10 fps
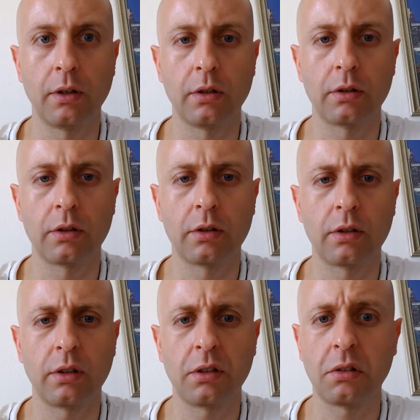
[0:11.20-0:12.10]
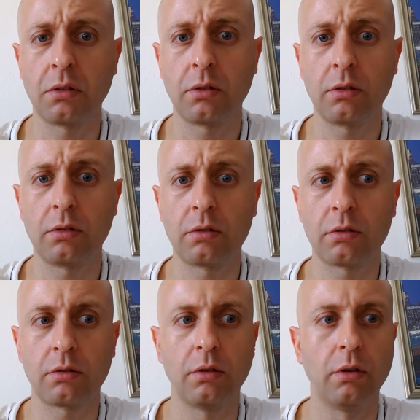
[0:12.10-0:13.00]
60
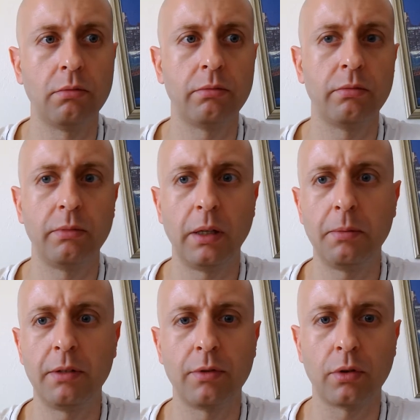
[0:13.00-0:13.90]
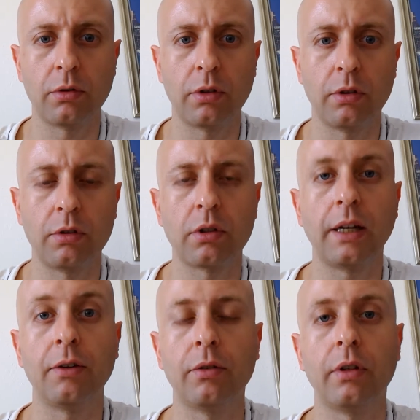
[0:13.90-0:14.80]
hertz. No, maybe even 30 hertz.
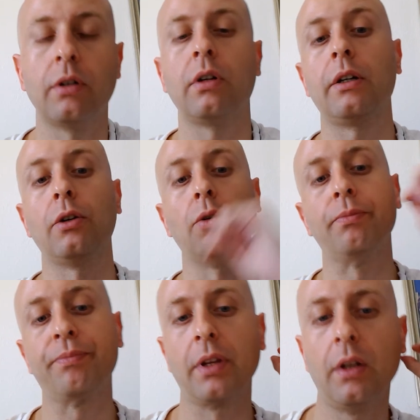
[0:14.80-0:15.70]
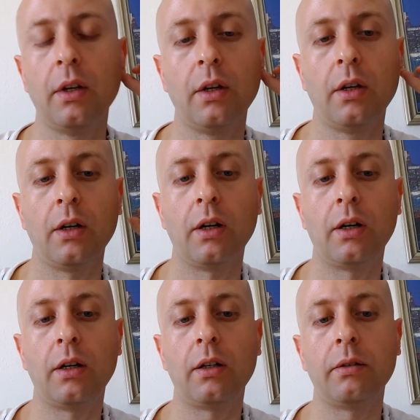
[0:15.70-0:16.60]
I don't
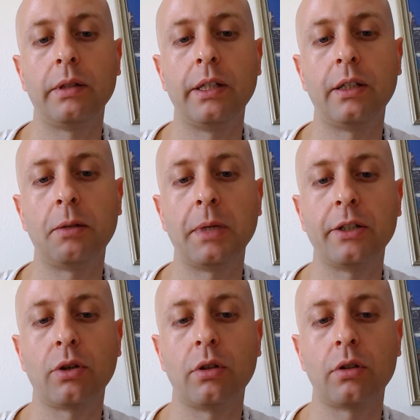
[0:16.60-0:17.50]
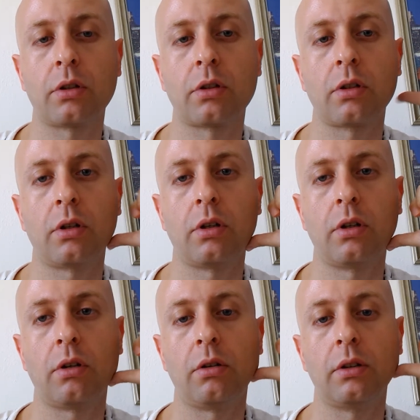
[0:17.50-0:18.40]
know. Here are my thoughts
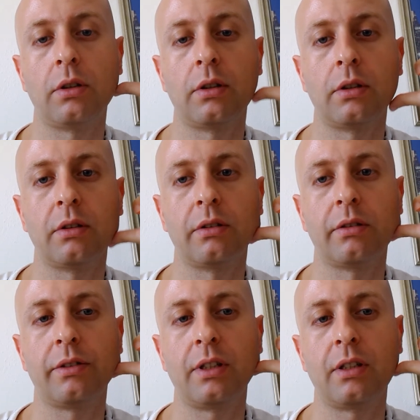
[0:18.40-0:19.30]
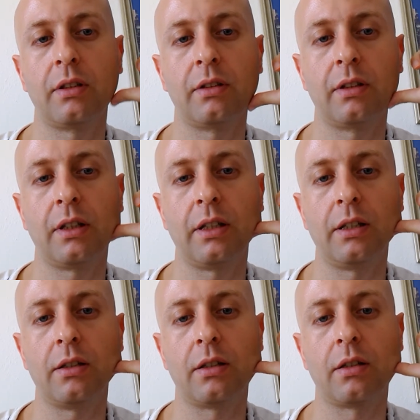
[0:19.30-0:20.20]
on the recently
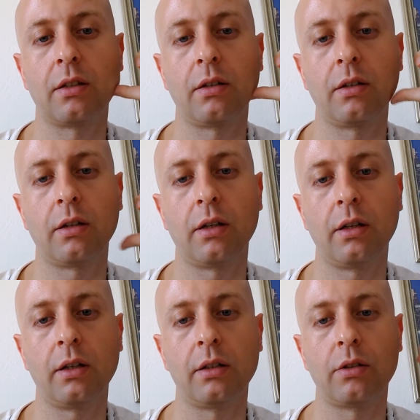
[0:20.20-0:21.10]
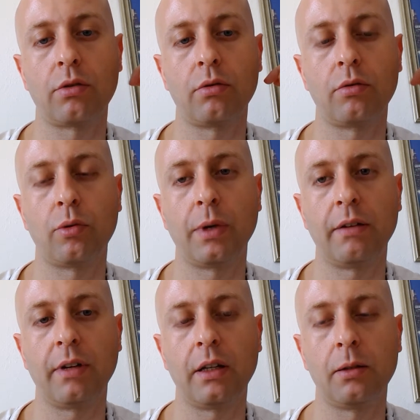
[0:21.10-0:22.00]
released and soon to be
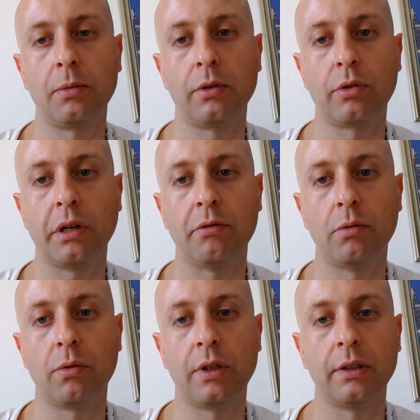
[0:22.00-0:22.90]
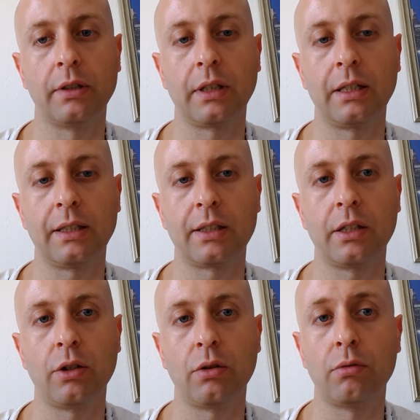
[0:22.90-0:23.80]
available to everyone Galaxy
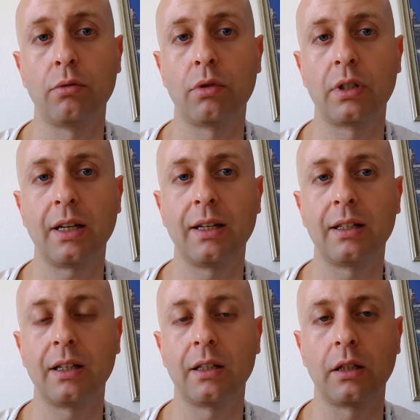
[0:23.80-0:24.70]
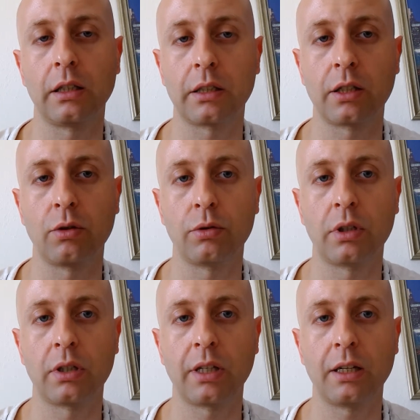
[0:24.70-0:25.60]
Note 10 and Galaxy
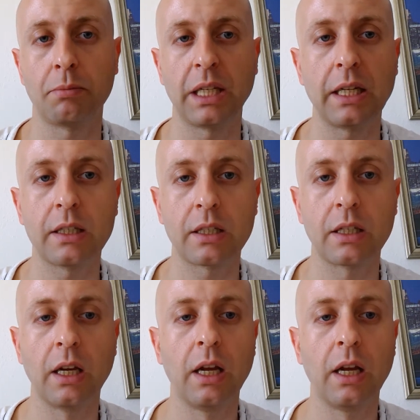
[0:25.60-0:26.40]
Note 10 Plus.